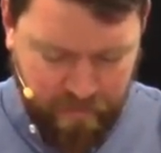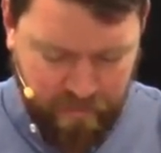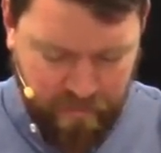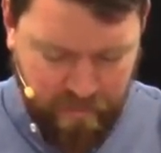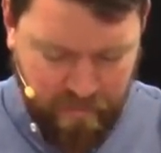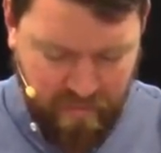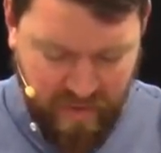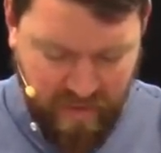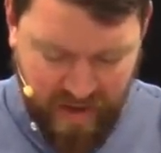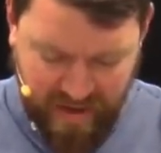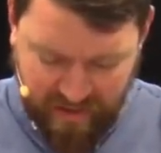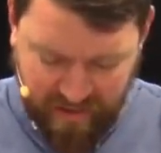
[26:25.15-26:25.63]

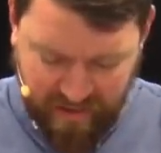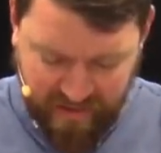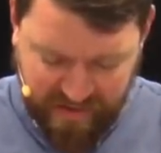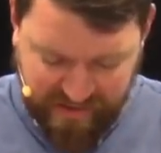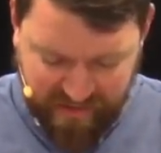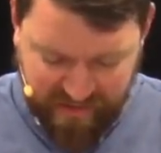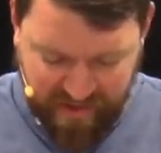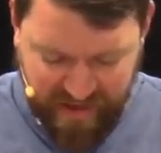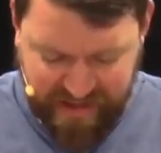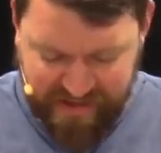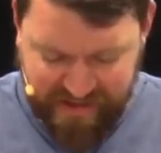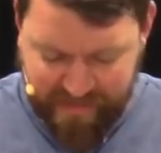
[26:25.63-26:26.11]
By God's
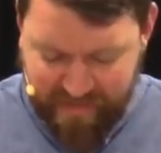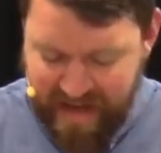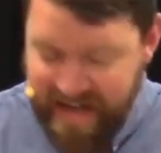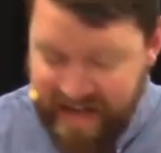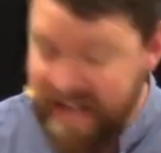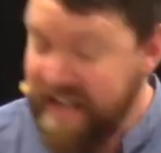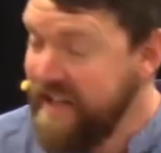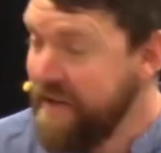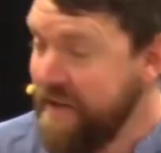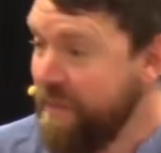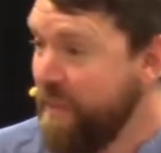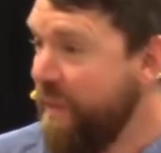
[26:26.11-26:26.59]
grace, may
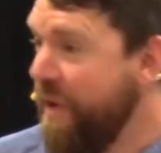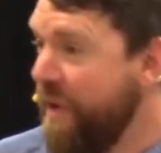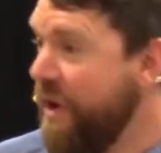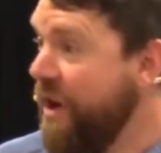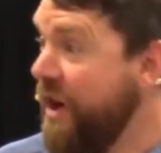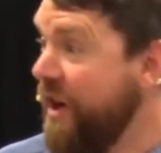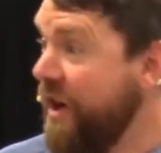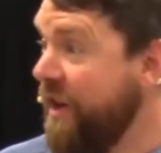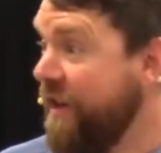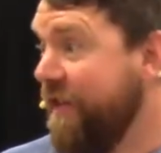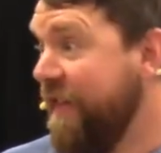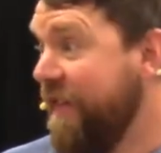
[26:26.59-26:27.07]
he
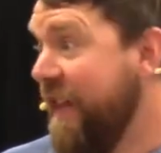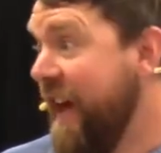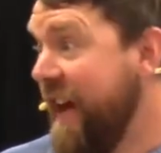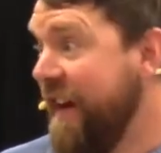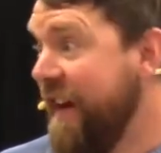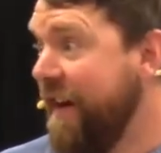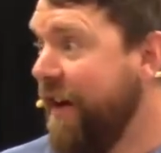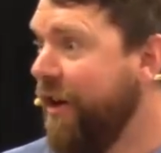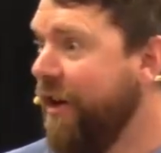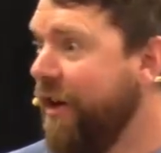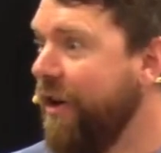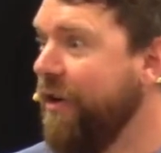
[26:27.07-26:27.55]
work
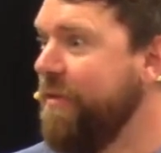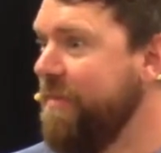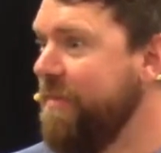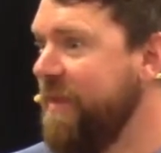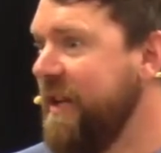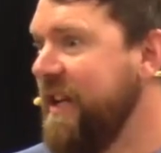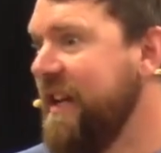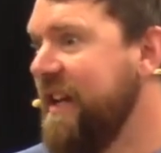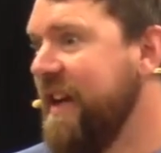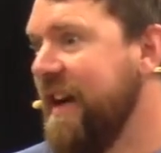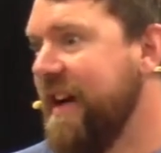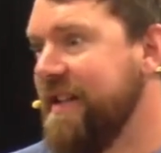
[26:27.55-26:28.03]
that hope
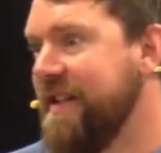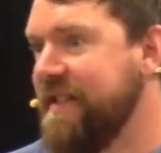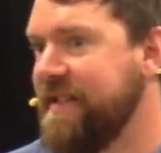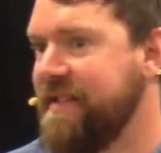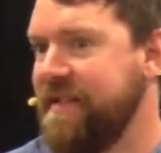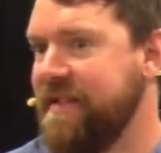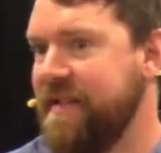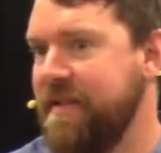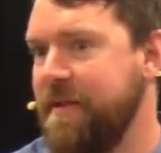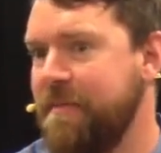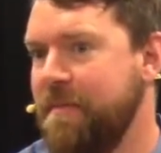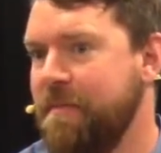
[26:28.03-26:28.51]
in
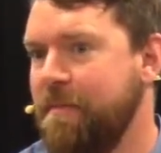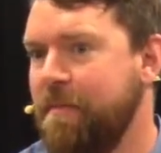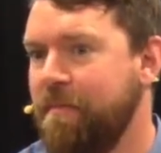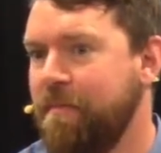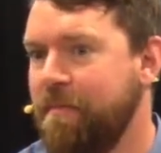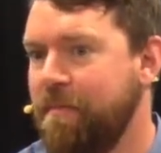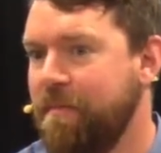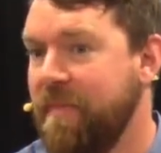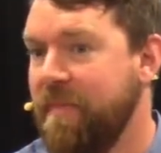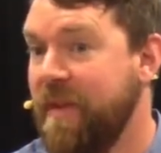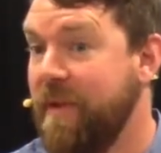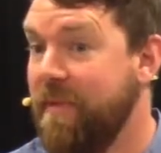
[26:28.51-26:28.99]
us,
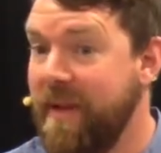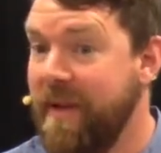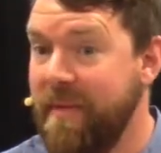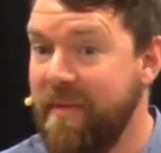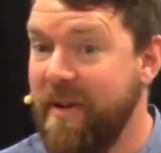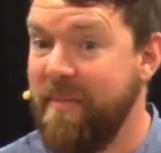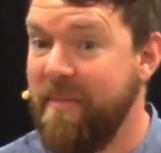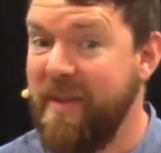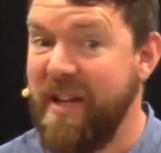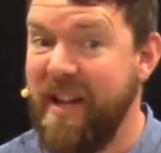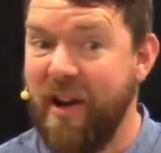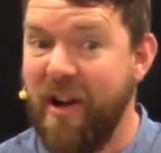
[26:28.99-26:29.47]
that we
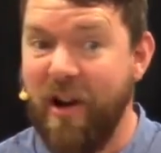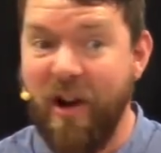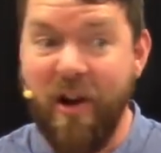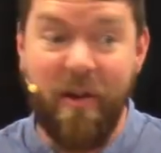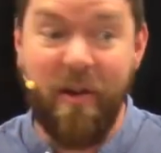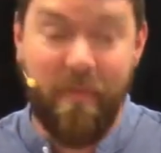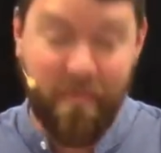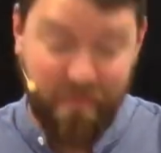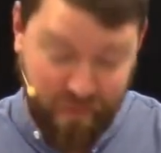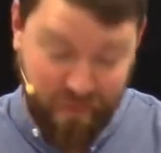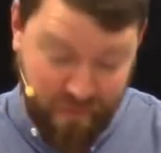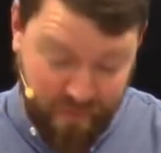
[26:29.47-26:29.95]
might be a
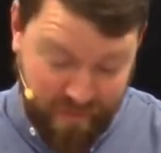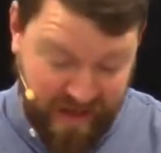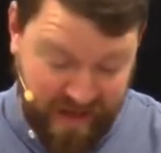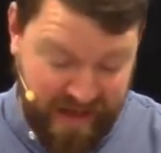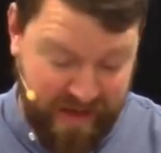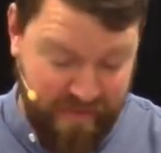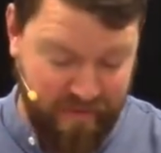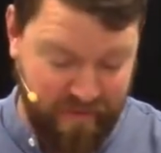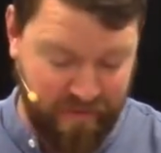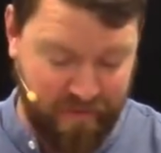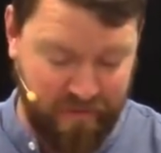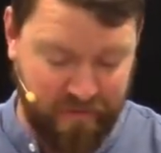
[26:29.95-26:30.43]
hopeful
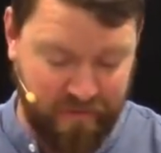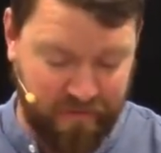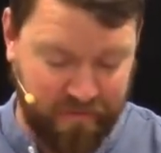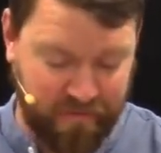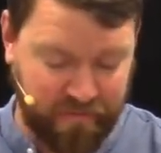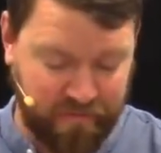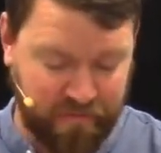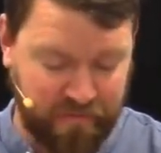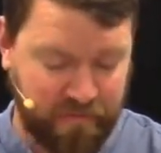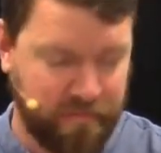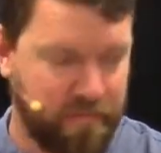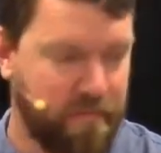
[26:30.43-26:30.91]
people
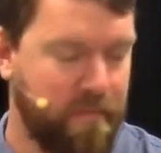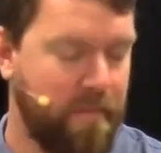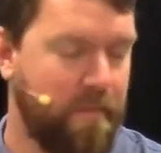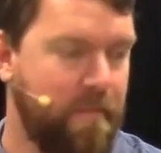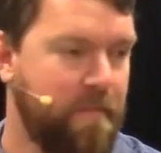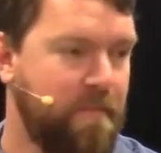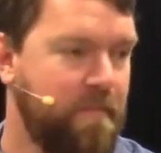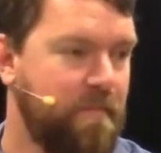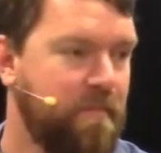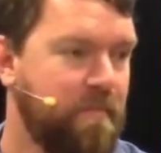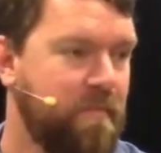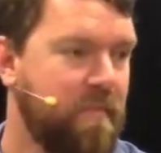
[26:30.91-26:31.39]

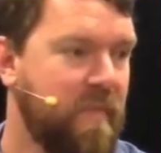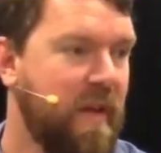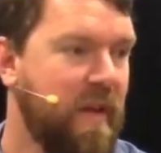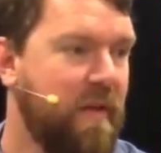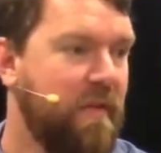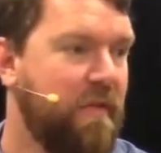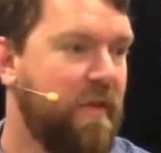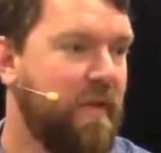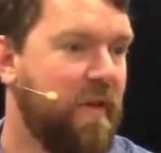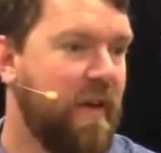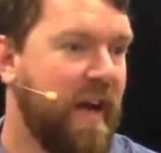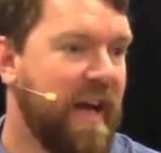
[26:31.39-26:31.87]

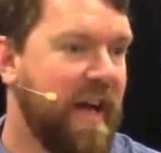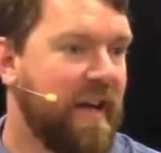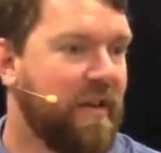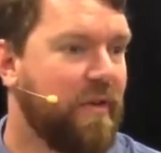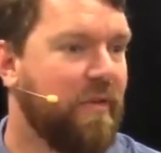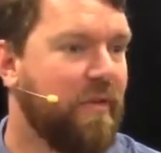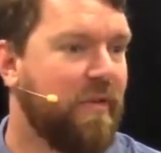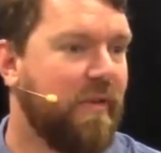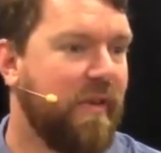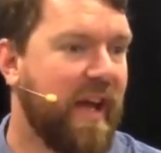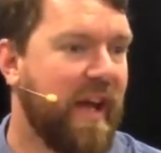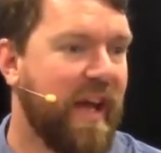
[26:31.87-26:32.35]
for our
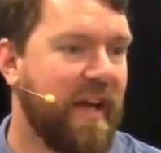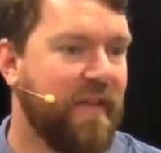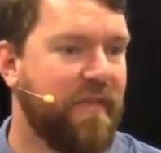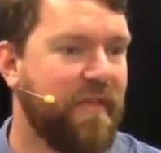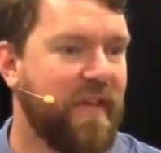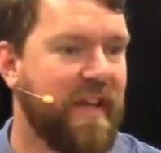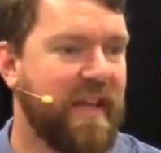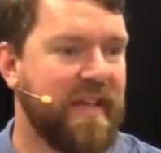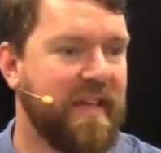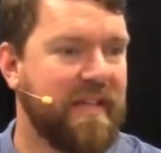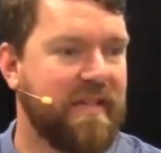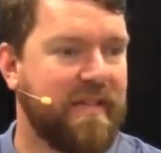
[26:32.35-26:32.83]
good and
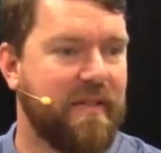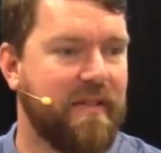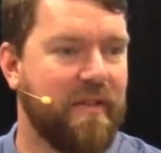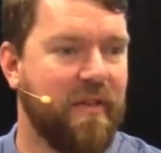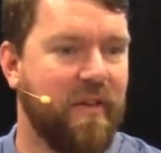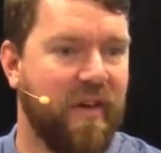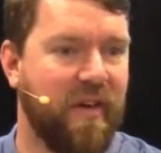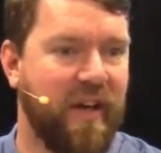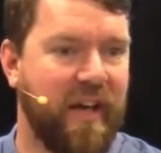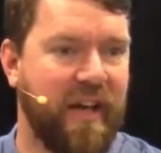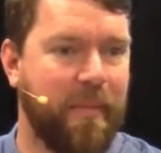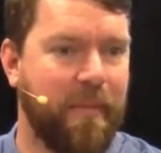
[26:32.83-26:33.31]
for his
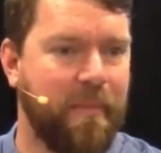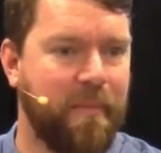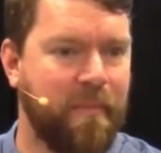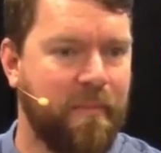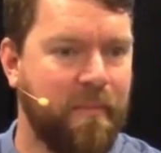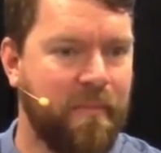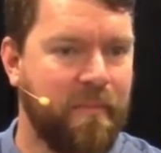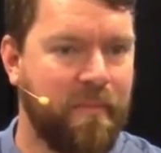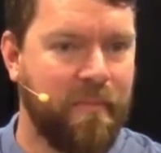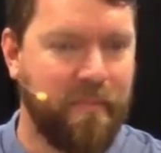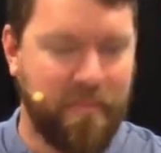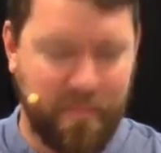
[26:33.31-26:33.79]
glory.
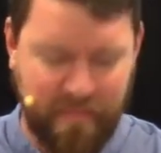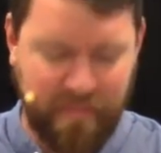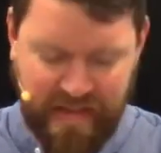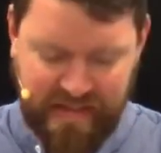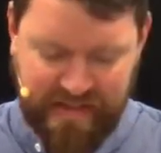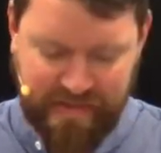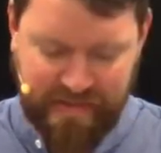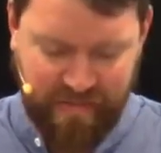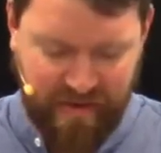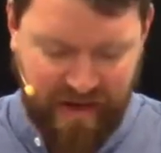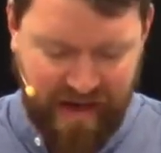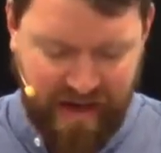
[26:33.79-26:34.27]

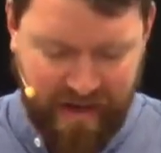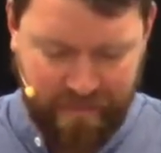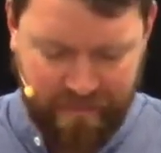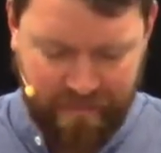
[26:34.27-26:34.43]
Let's pray.